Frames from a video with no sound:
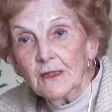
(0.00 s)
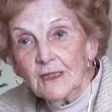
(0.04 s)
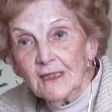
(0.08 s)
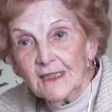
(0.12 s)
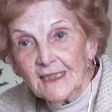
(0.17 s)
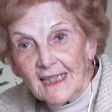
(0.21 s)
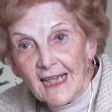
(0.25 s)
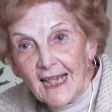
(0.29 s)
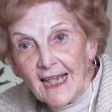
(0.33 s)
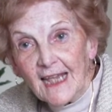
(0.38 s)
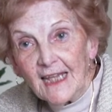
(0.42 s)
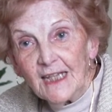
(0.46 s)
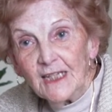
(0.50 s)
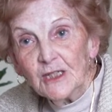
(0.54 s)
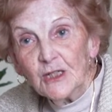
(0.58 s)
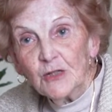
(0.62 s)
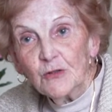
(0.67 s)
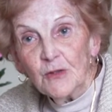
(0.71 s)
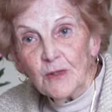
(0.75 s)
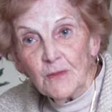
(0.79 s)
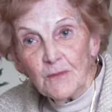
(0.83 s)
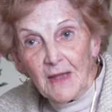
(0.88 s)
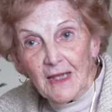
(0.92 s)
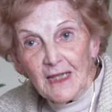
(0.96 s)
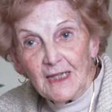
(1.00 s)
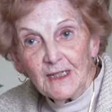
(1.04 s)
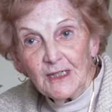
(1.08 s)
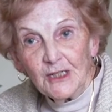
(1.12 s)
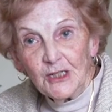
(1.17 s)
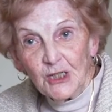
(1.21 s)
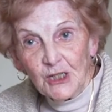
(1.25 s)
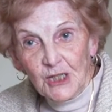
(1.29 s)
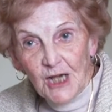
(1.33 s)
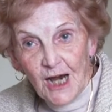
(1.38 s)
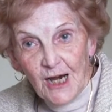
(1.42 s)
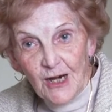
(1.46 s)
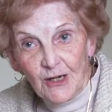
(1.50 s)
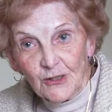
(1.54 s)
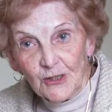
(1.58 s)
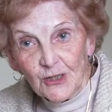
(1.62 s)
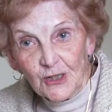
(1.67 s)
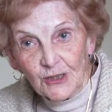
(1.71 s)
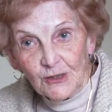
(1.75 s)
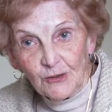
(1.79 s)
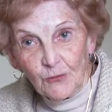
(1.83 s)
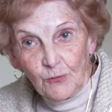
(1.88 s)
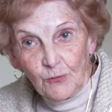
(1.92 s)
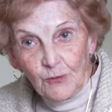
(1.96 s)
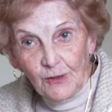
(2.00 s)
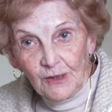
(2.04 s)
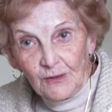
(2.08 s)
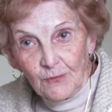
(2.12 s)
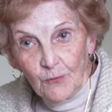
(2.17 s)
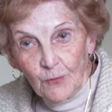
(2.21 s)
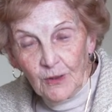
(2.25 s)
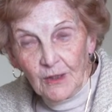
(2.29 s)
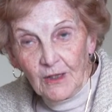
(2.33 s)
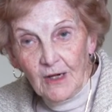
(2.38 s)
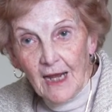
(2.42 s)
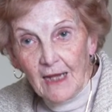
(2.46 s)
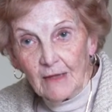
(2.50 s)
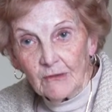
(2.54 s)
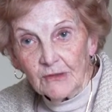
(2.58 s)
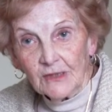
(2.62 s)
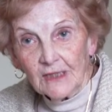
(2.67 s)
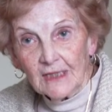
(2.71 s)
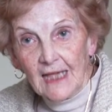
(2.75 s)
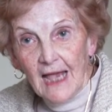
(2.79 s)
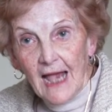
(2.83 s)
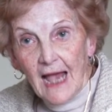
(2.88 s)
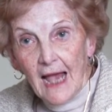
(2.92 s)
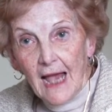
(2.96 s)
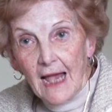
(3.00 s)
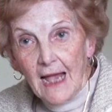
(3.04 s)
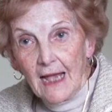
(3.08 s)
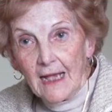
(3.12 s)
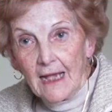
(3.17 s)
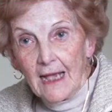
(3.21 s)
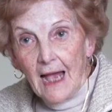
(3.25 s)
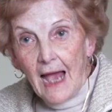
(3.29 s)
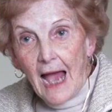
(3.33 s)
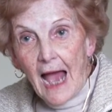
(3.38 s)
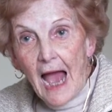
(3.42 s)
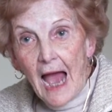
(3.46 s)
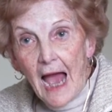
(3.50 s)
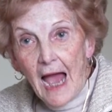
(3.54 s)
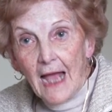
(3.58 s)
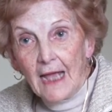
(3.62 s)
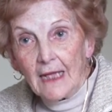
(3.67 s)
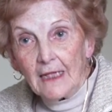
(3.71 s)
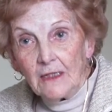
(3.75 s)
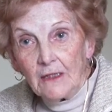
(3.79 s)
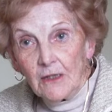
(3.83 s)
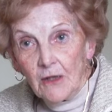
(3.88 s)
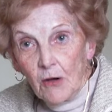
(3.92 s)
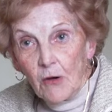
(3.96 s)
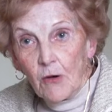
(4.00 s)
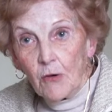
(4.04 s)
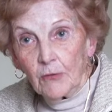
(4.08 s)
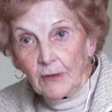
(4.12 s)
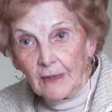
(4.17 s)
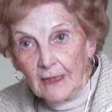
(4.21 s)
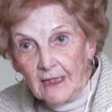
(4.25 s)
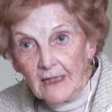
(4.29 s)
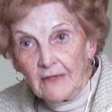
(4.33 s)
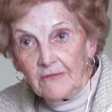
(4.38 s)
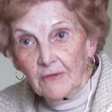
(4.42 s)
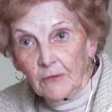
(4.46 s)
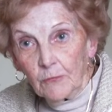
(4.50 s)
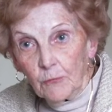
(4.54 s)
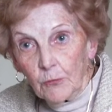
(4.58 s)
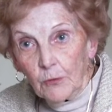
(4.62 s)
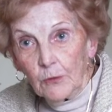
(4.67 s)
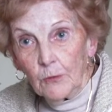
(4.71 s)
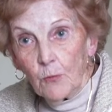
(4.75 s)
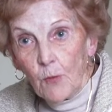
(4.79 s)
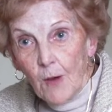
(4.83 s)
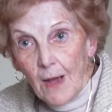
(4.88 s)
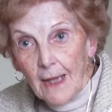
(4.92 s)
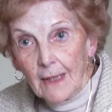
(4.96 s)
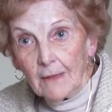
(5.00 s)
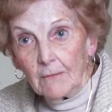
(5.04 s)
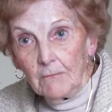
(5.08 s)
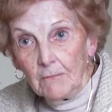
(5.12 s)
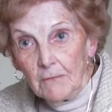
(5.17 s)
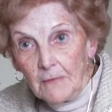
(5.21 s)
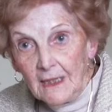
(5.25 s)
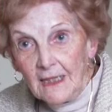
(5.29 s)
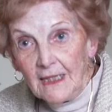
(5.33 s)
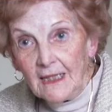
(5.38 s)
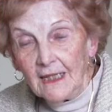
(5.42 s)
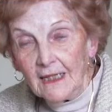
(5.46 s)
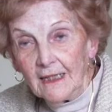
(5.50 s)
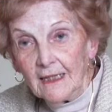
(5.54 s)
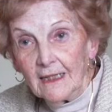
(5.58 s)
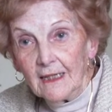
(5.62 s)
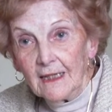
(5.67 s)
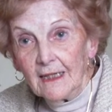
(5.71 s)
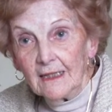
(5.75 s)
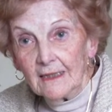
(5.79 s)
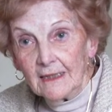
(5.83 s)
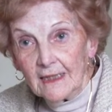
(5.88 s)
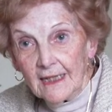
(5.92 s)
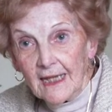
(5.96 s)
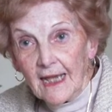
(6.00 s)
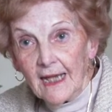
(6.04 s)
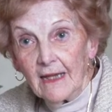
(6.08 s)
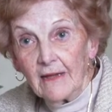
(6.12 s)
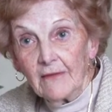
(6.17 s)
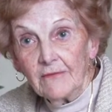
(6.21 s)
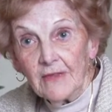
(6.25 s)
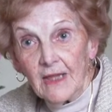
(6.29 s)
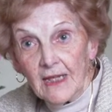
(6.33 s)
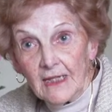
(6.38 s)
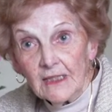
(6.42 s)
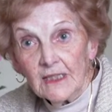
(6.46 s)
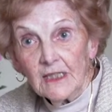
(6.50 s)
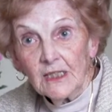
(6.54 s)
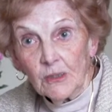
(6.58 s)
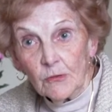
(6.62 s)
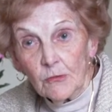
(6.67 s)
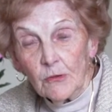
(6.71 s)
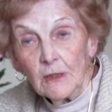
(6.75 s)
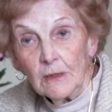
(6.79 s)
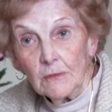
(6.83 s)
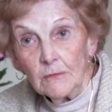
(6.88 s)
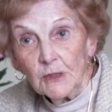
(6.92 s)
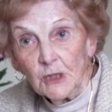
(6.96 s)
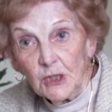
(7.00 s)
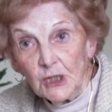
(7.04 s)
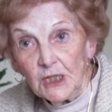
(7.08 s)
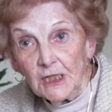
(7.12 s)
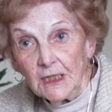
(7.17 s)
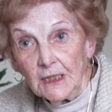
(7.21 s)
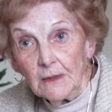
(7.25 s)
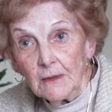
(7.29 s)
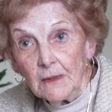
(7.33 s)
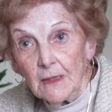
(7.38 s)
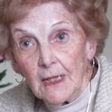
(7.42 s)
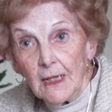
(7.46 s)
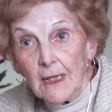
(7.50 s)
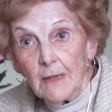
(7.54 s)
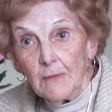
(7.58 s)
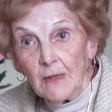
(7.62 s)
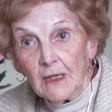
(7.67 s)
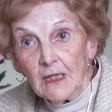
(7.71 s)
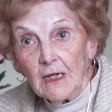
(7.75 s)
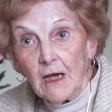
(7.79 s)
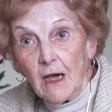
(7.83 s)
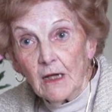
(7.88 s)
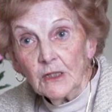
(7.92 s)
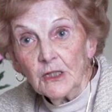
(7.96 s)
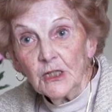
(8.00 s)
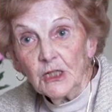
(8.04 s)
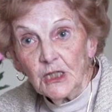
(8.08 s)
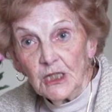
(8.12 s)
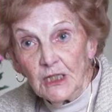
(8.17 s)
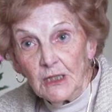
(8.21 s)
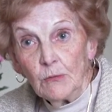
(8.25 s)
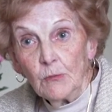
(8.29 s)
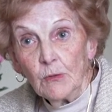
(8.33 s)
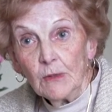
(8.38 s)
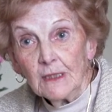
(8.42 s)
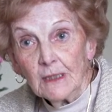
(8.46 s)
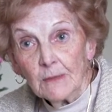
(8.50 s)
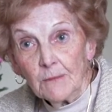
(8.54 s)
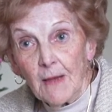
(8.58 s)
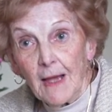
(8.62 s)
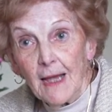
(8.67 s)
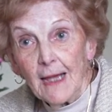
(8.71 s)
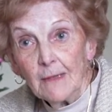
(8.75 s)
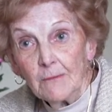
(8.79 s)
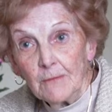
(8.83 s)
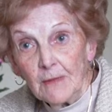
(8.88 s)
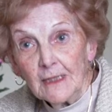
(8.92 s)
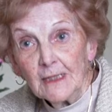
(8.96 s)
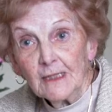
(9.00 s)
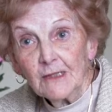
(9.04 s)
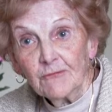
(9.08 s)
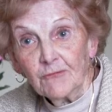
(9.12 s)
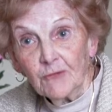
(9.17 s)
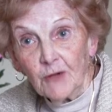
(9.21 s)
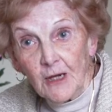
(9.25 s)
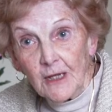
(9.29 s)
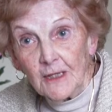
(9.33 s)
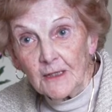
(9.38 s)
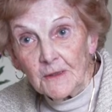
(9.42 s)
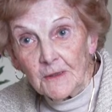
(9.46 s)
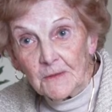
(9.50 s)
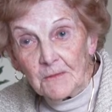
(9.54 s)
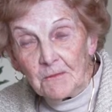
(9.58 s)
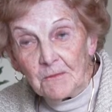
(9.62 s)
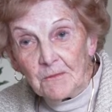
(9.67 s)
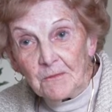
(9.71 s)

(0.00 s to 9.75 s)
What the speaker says: say to the man in charge at the warehouse, "I know Eva would want me to have that sewing machine because she was my best friend."